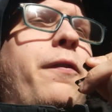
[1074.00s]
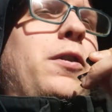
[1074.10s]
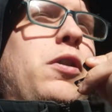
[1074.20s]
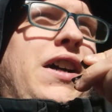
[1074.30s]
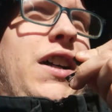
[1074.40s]
a
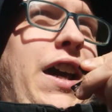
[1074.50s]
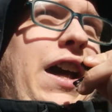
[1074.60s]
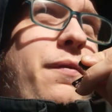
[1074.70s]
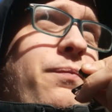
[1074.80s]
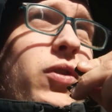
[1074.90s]
four hour
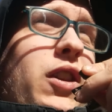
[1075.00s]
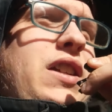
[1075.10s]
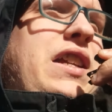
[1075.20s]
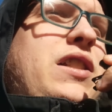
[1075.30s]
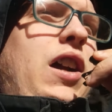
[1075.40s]
gap.
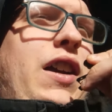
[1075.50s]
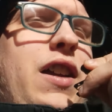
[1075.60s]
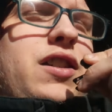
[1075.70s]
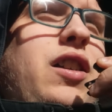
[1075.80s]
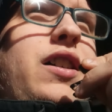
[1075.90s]
That's
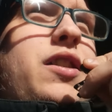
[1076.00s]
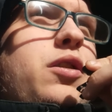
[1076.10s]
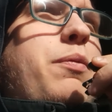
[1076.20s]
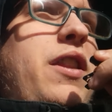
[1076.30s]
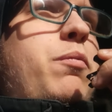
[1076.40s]
lucky, so I can
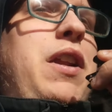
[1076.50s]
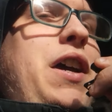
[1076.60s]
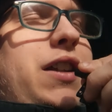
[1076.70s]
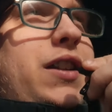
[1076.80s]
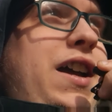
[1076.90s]
still make the
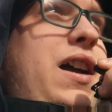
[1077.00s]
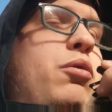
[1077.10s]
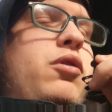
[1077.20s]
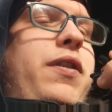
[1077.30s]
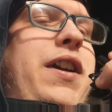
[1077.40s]
plane at the
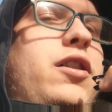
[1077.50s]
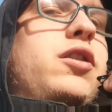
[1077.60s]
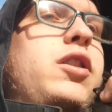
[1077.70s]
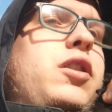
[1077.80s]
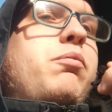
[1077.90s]
airport, thank
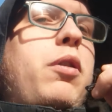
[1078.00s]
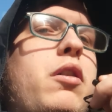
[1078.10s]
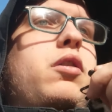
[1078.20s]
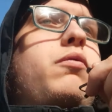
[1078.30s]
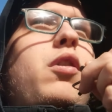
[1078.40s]
God. But
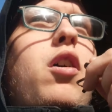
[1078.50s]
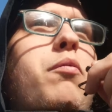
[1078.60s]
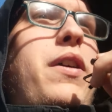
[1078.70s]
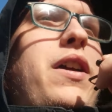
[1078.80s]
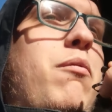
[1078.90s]
while
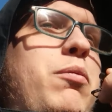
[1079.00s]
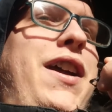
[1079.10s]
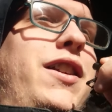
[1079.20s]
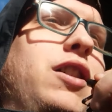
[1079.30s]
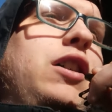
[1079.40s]
I'm in
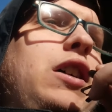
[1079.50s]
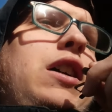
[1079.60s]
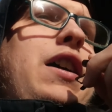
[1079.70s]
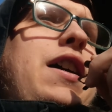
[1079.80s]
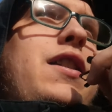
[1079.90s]
Bled,
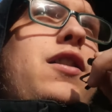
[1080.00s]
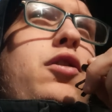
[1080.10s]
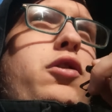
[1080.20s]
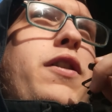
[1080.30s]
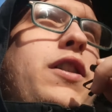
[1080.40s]
it's a
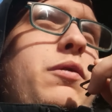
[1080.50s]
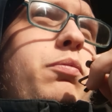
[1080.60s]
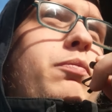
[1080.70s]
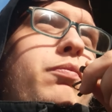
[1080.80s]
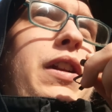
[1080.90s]
tourist
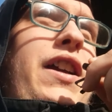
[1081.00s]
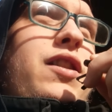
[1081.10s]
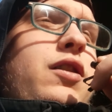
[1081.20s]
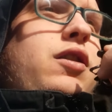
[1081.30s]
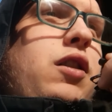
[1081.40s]

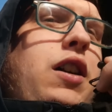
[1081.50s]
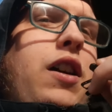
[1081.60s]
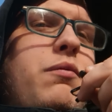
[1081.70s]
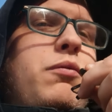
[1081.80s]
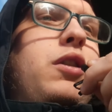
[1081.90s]
place.
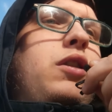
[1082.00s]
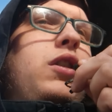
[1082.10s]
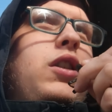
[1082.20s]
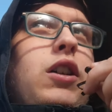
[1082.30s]
um, I